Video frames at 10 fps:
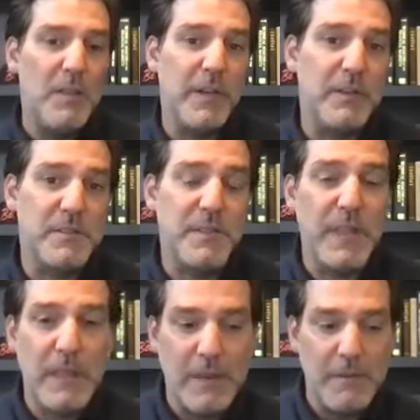There's
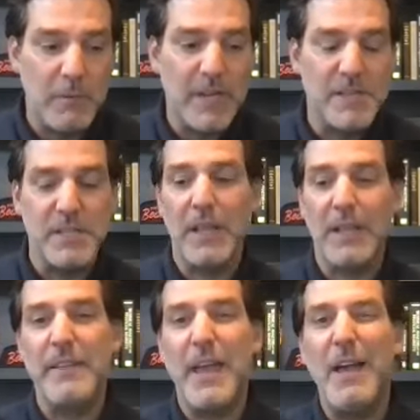information
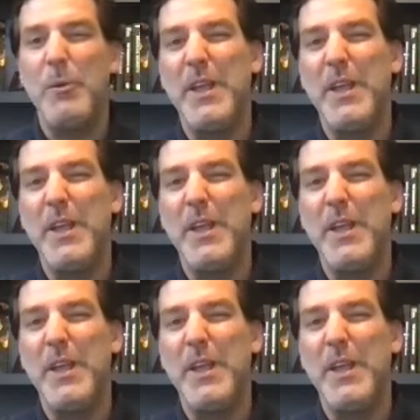like that.